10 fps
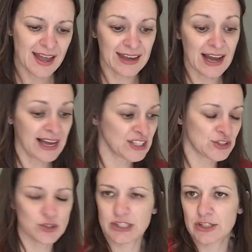and I
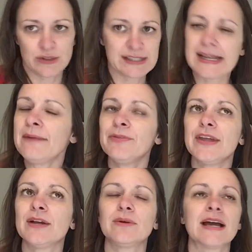used to do the same
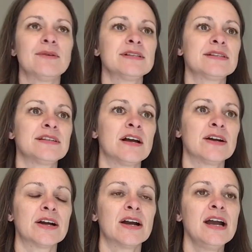thing when I was
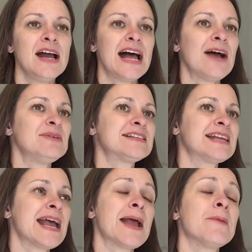younger. I would
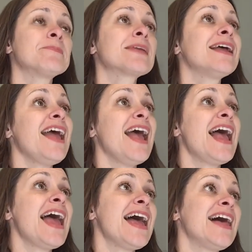say,
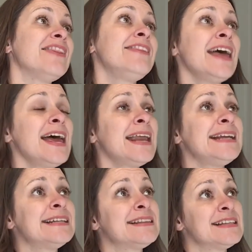and then I
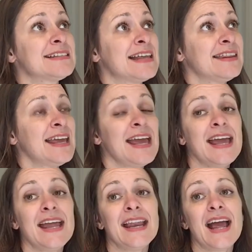did this, and
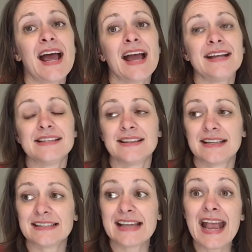then I did
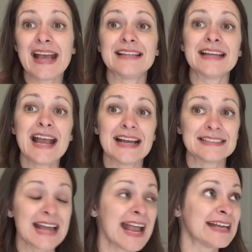this, and.
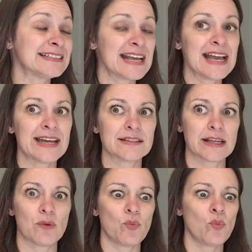It's
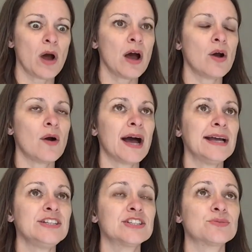like, whoa,
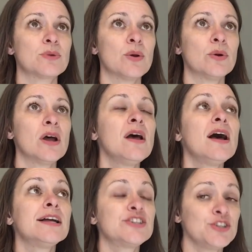I just wrote
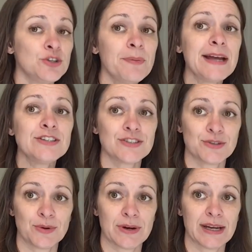a 2-page
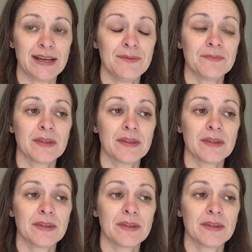story